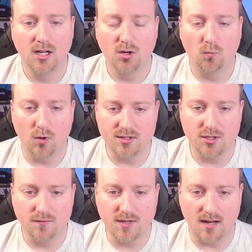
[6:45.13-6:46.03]
Once
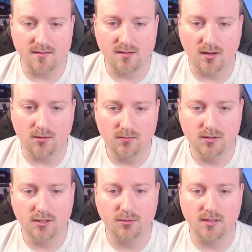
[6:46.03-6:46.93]
you've done so,
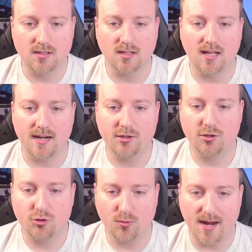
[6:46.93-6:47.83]
you can
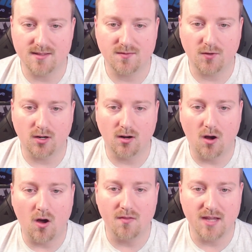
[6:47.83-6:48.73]
select Transfer
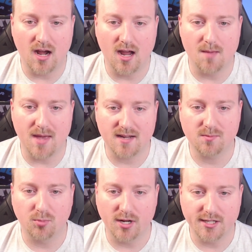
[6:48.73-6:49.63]
on the
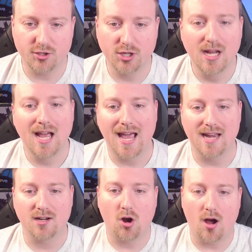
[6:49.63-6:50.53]
IMX bridge
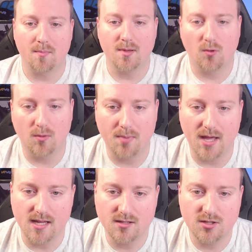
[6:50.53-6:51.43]
and copy or
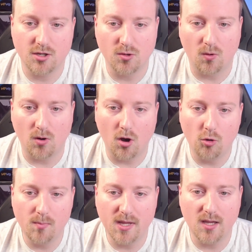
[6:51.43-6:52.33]
paste your
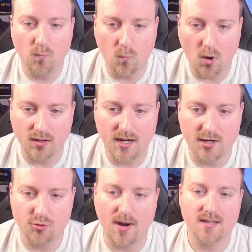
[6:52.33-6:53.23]
OMI wallet
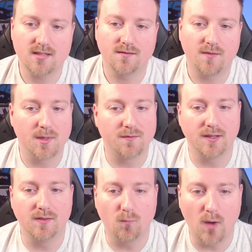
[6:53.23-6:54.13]
address from the
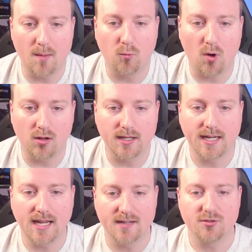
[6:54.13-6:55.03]
VeVe web wallet
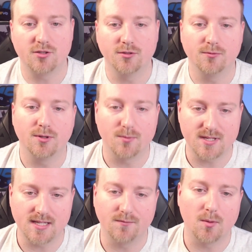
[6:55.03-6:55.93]
into the
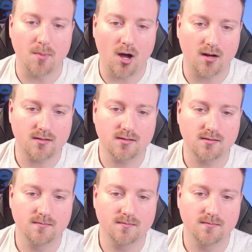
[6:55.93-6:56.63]
receiver box.